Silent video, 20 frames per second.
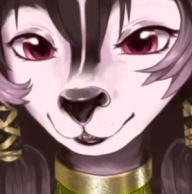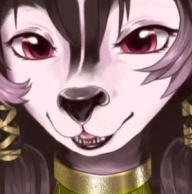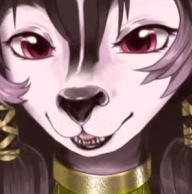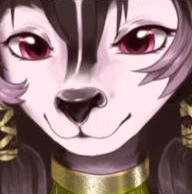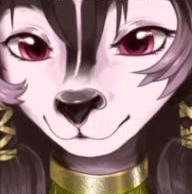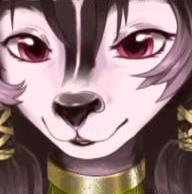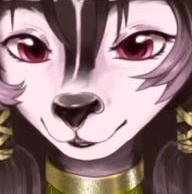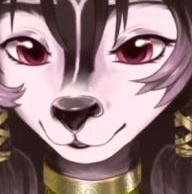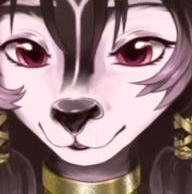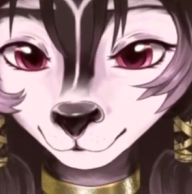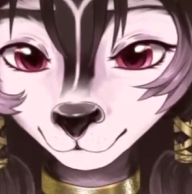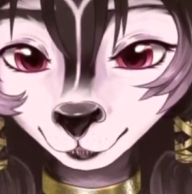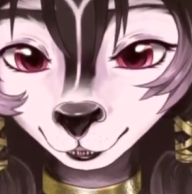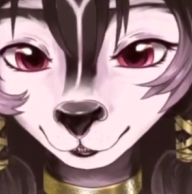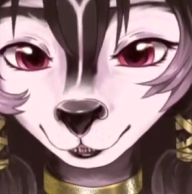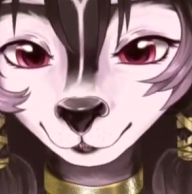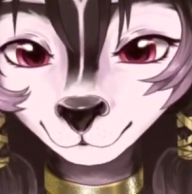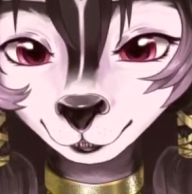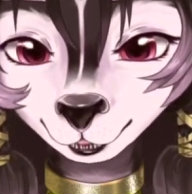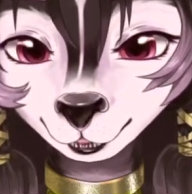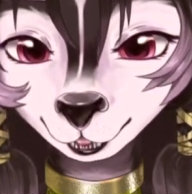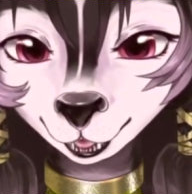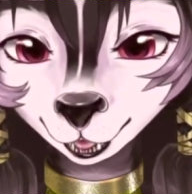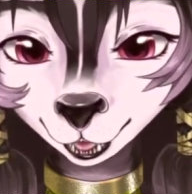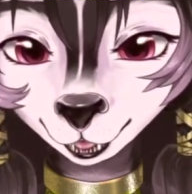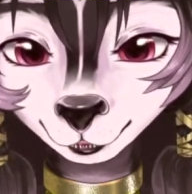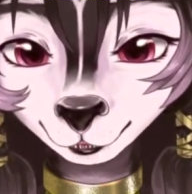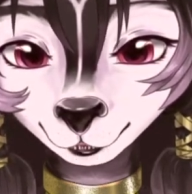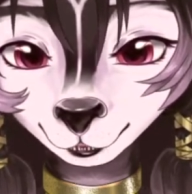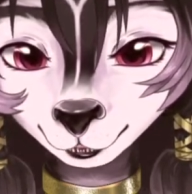even though we live in
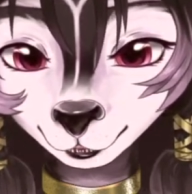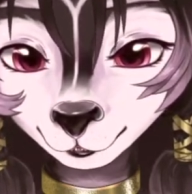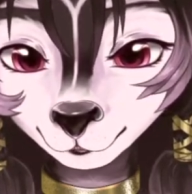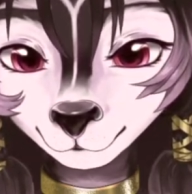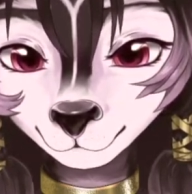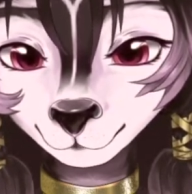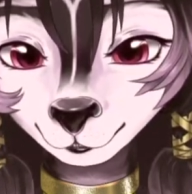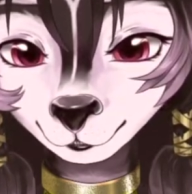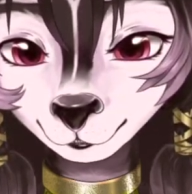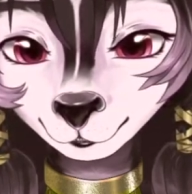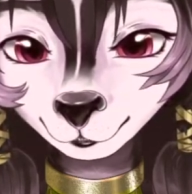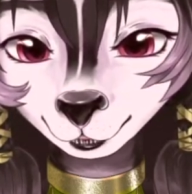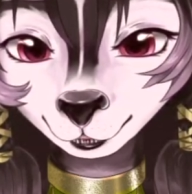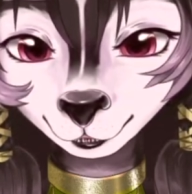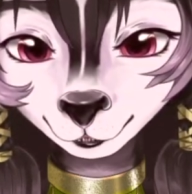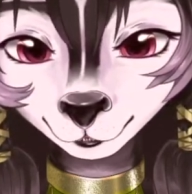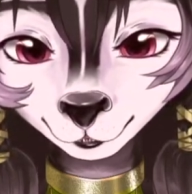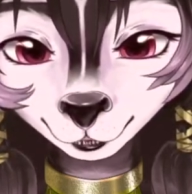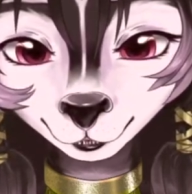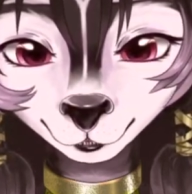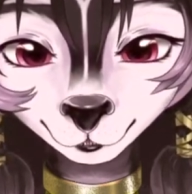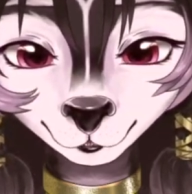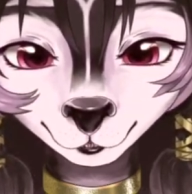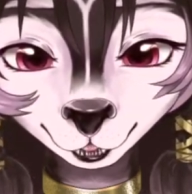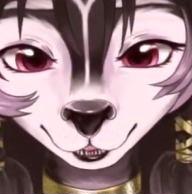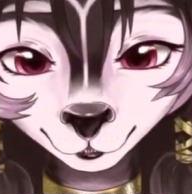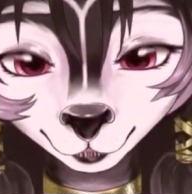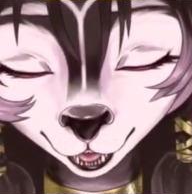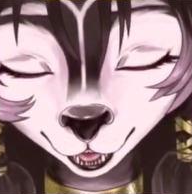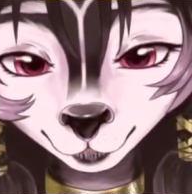Canada, which is known to
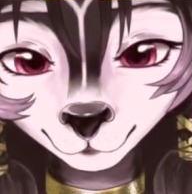be